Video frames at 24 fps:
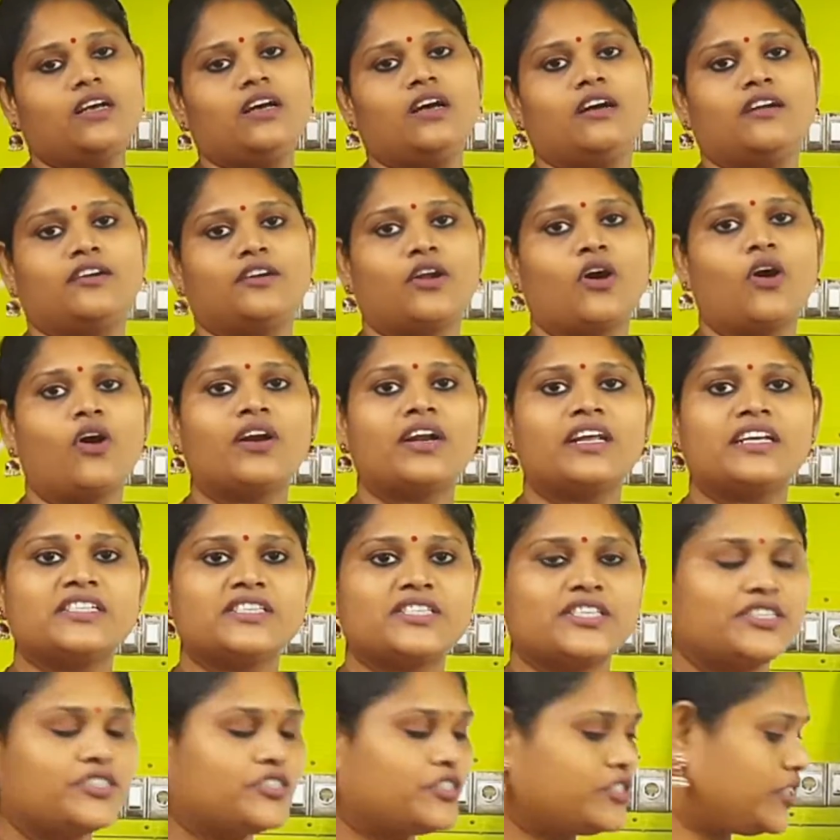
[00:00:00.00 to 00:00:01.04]

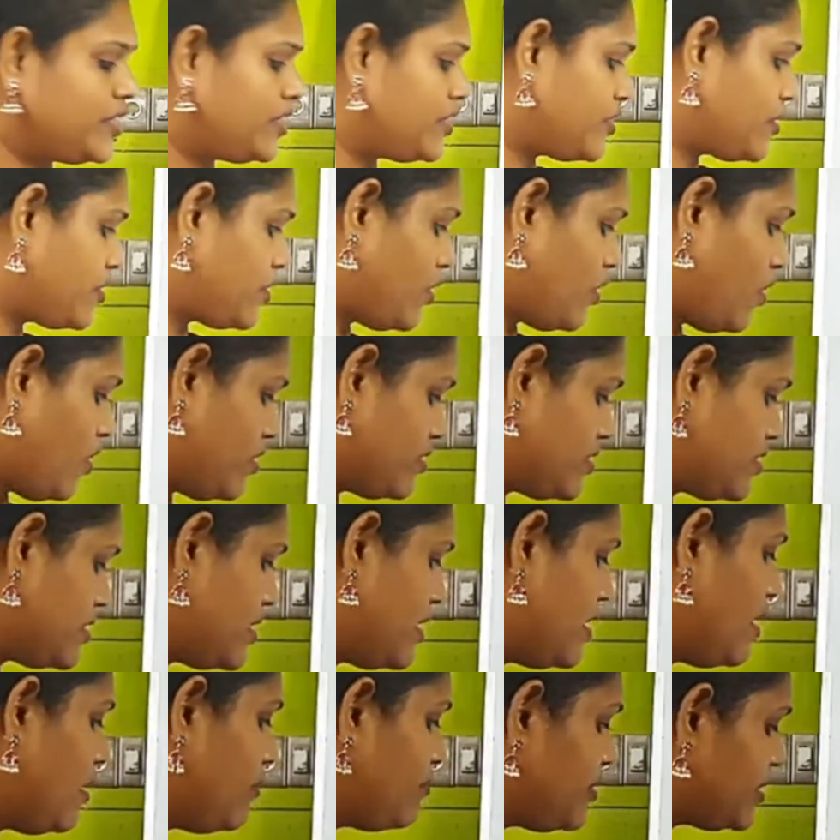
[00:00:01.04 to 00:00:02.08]
non-essential clause.
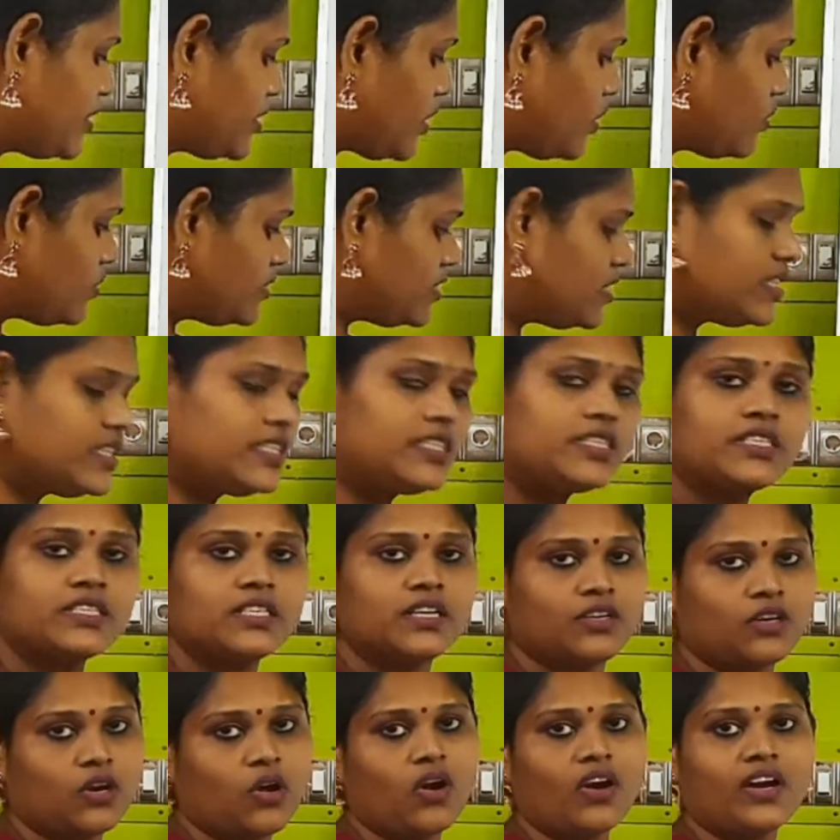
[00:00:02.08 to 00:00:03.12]
Without this
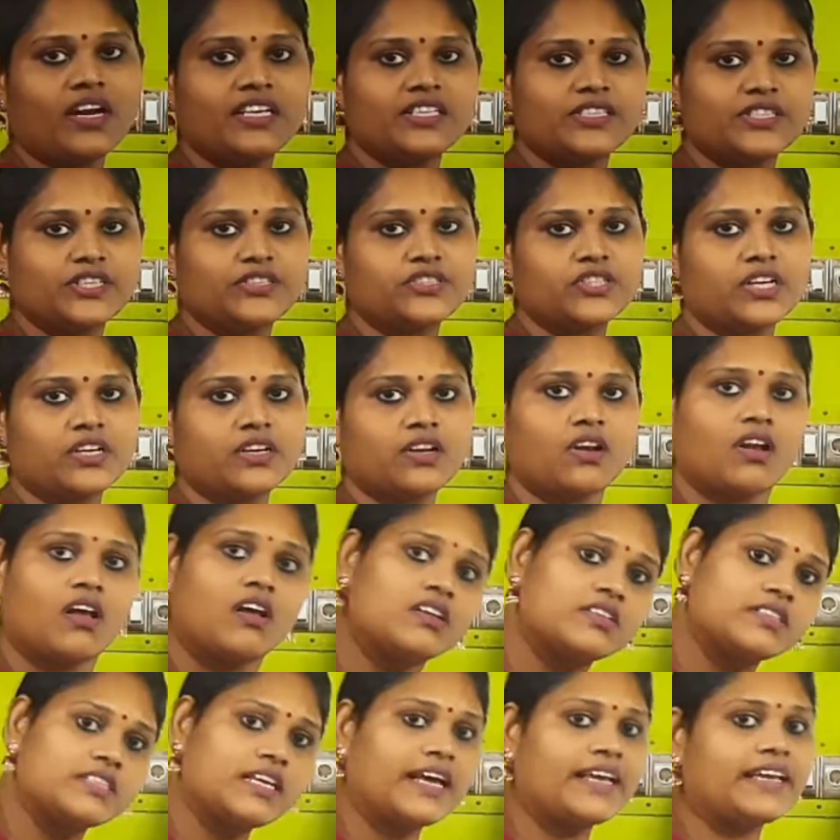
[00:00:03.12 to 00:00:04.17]
non-essential
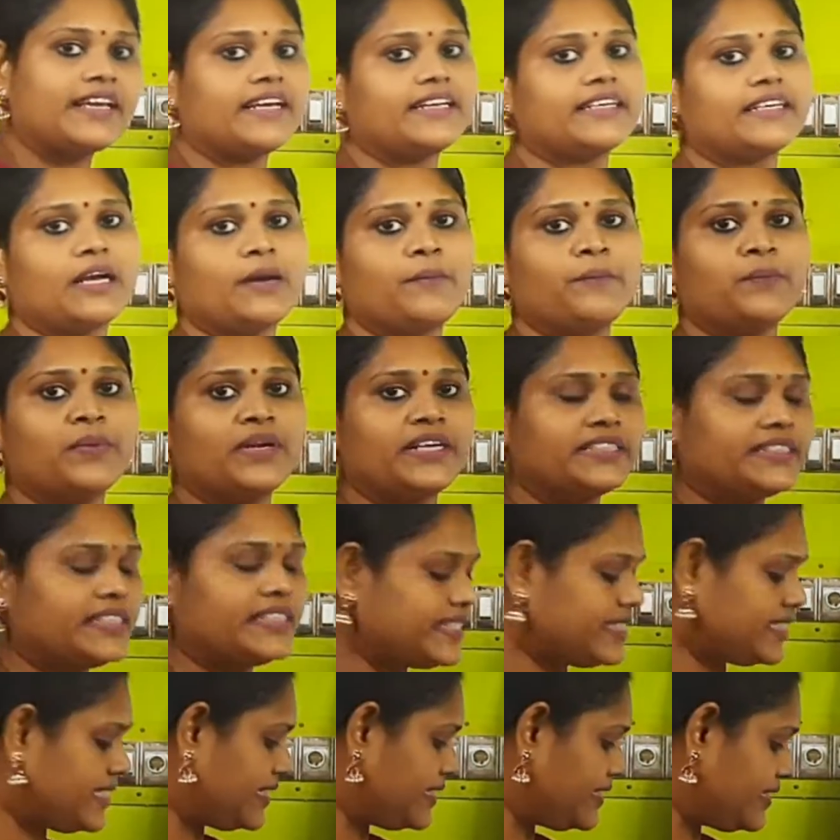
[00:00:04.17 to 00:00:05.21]
clause, I can complete the
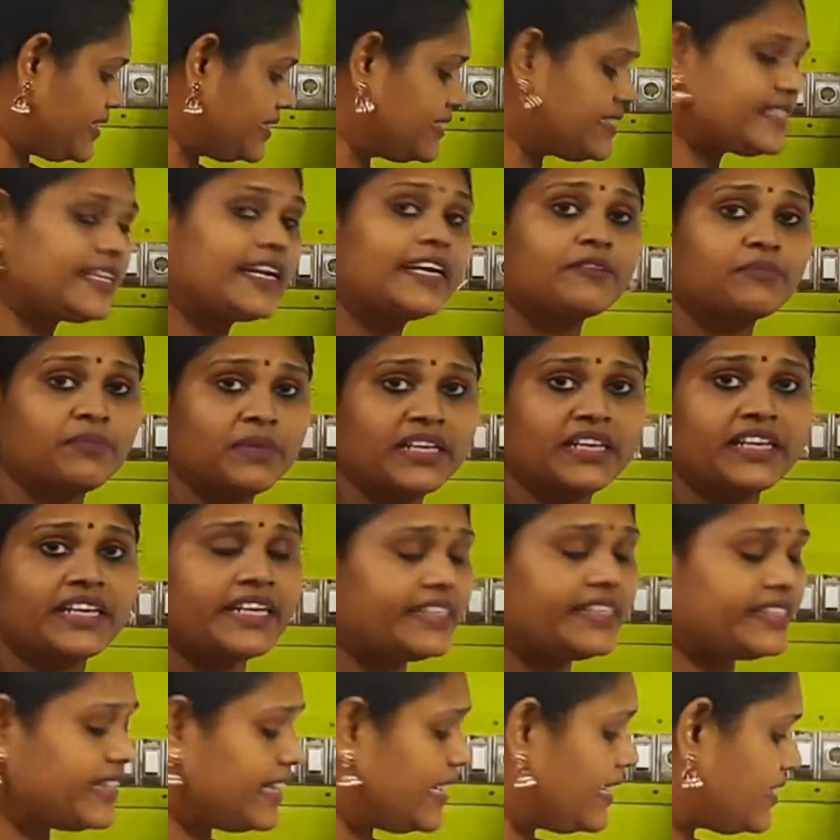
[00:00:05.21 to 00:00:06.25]
sentence. Let me
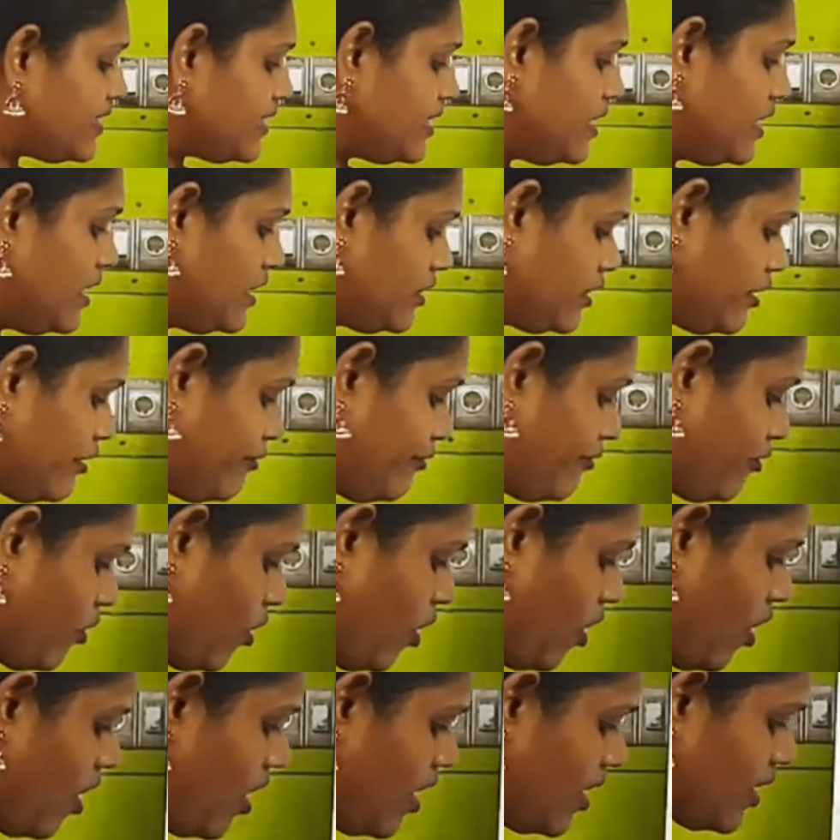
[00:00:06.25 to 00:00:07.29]
read that. The
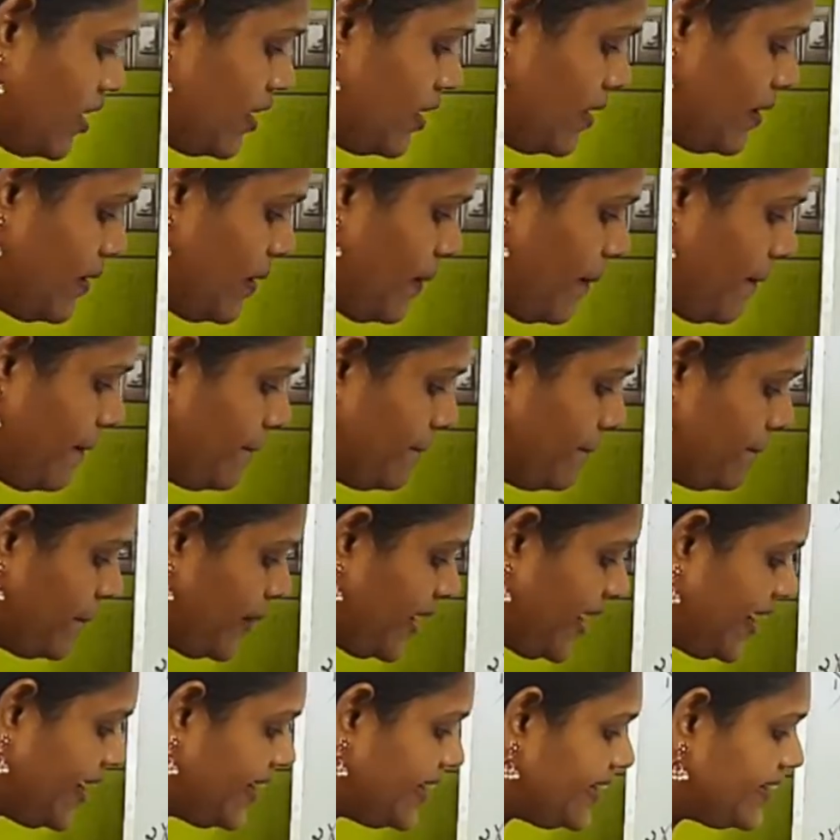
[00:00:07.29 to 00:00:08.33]
fog
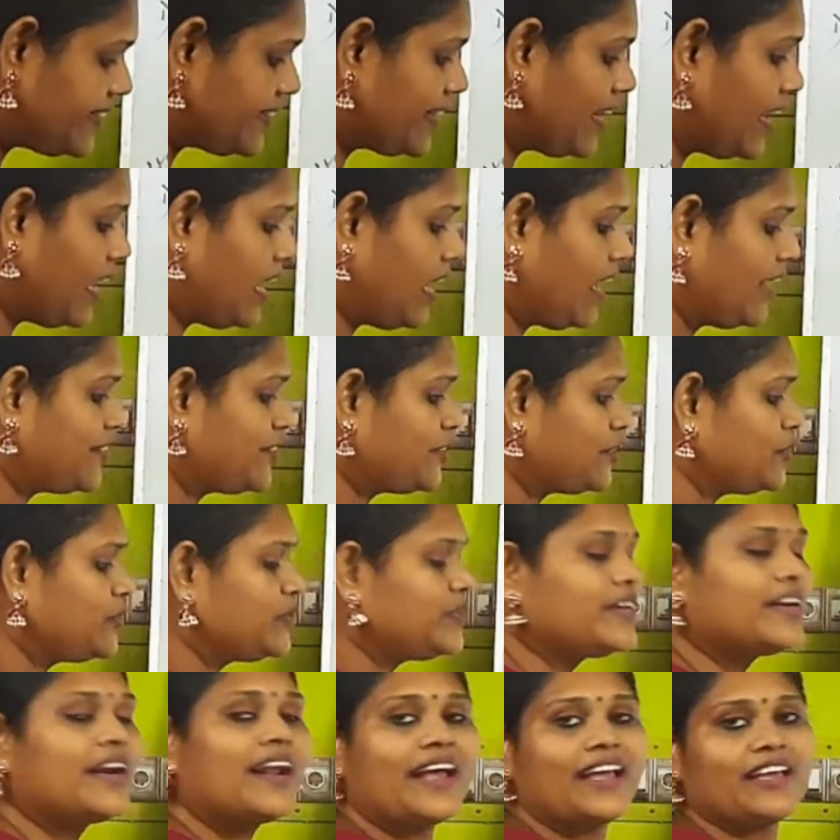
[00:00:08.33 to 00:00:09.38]
made it hard to
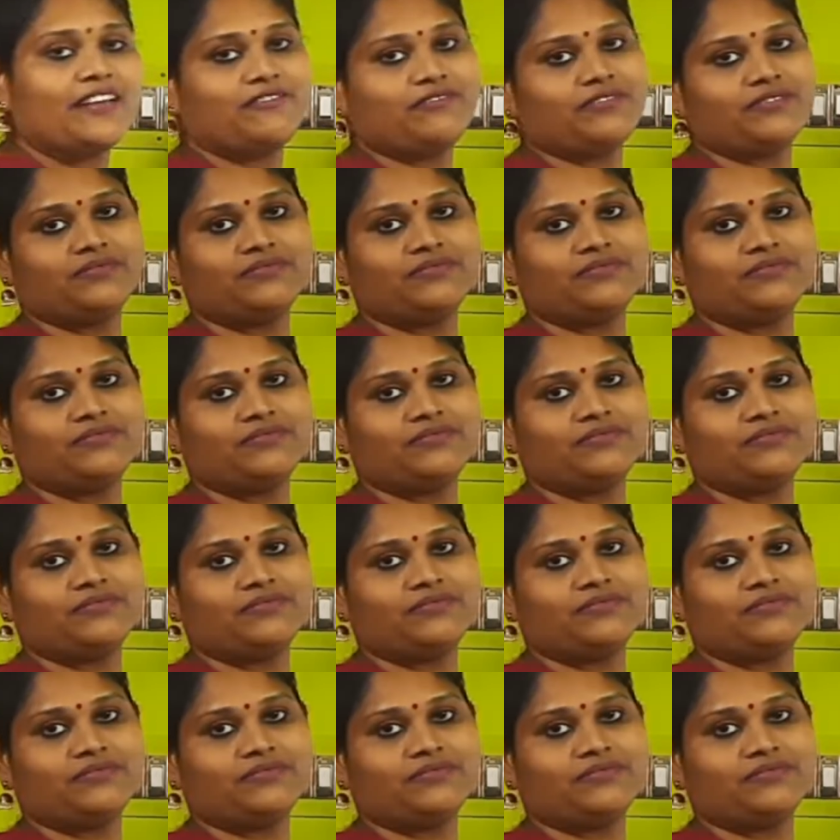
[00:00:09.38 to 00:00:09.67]
drive.